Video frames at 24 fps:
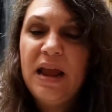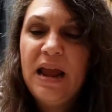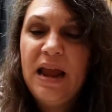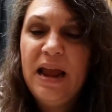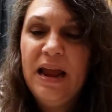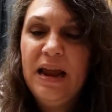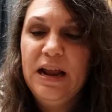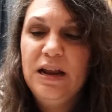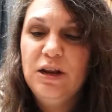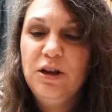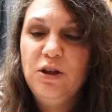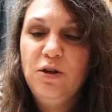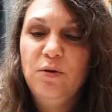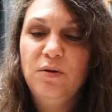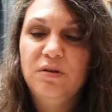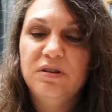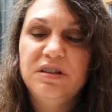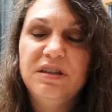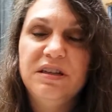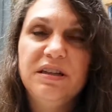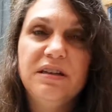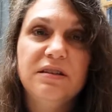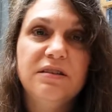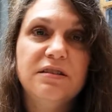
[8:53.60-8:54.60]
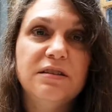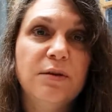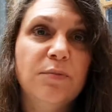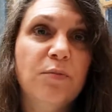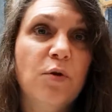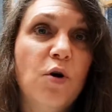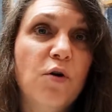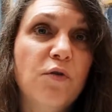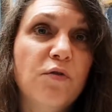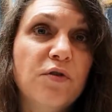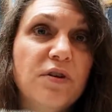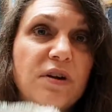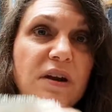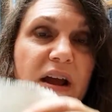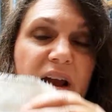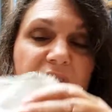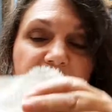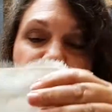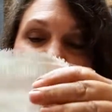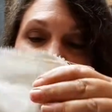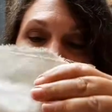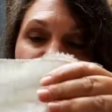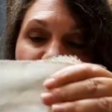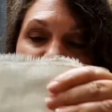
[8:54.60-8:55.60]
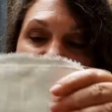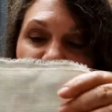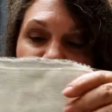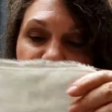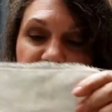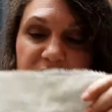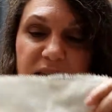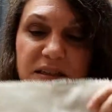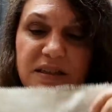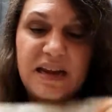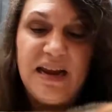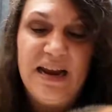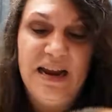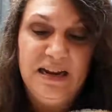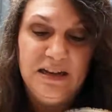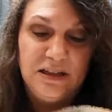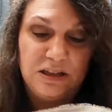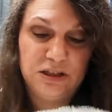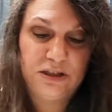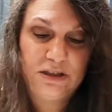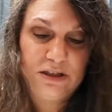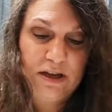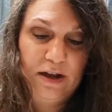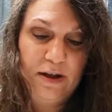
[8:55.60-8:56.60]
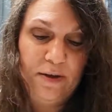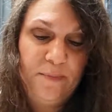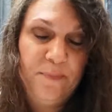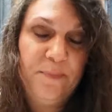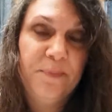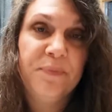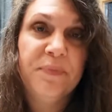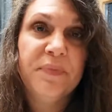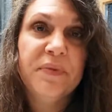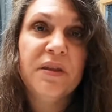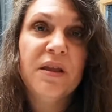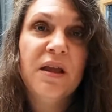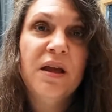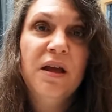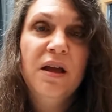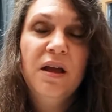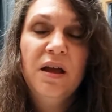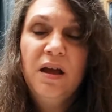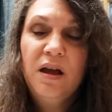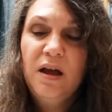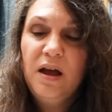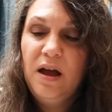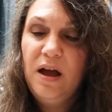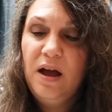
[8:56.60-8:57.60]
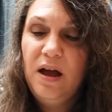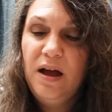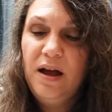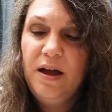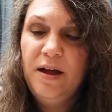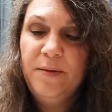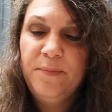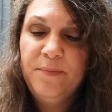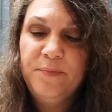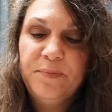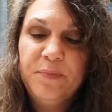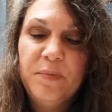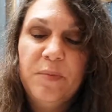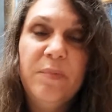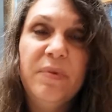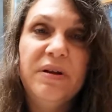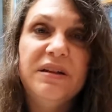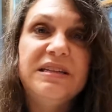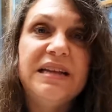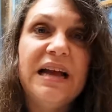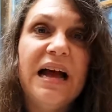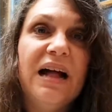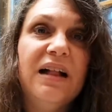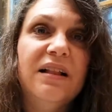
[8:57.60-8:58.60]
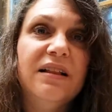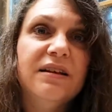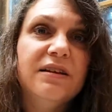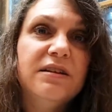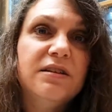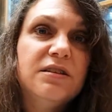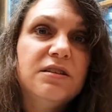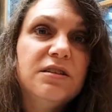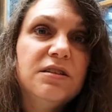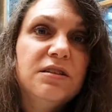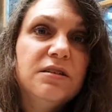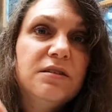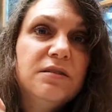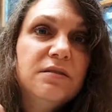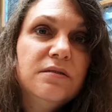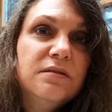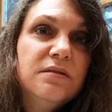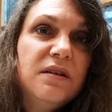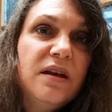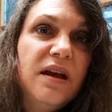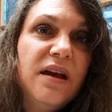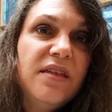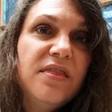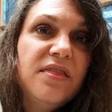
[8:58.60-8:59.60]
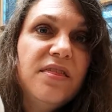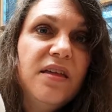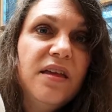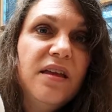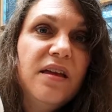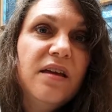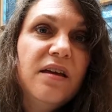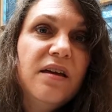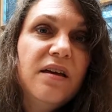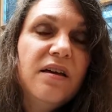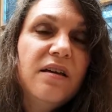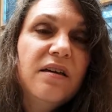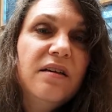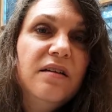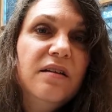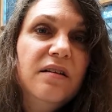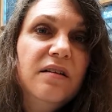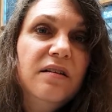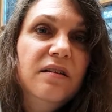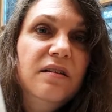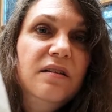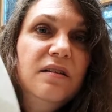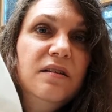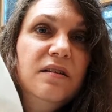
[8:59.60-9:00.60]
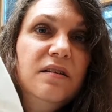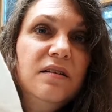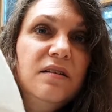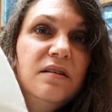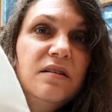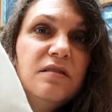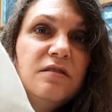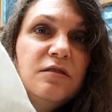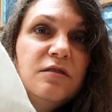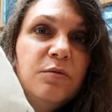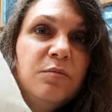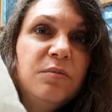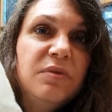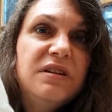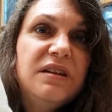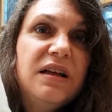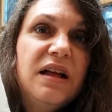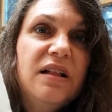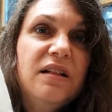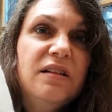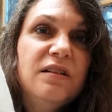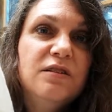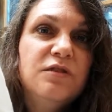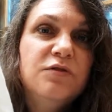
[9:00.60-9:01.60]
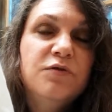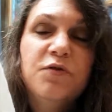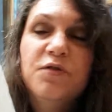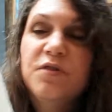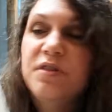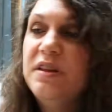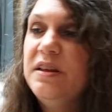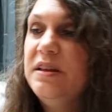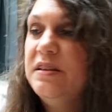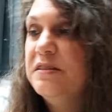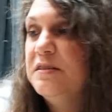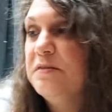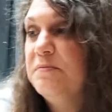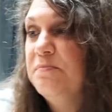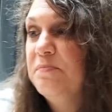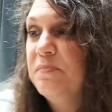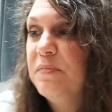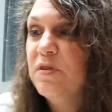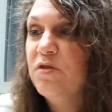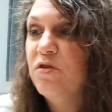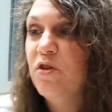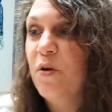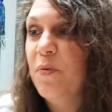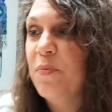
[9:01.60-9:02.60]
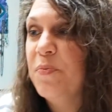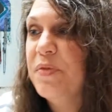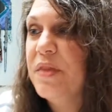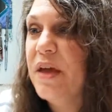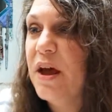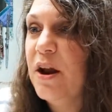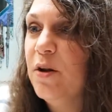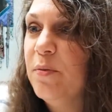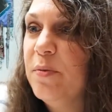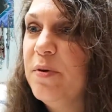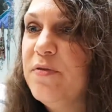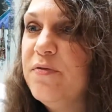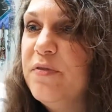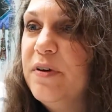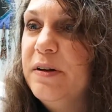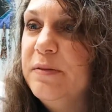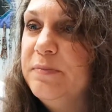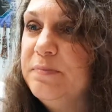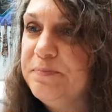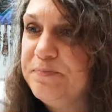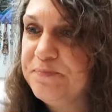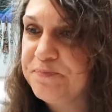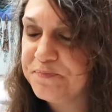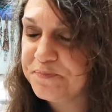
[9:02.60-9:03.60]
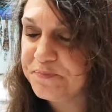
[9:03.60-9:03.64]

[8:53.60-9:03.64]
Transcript: and using some overdyed flosses and some um, metallics, I think. Some metallics for these. So that'll be fun.